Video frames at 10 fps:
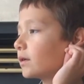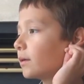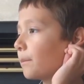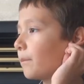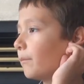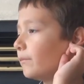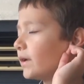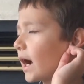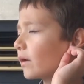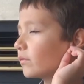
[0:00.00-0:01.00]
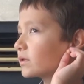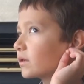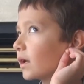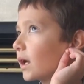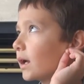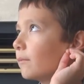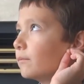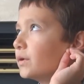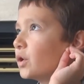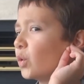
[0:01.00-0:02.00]
the dad was
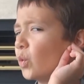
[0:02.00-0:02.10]
named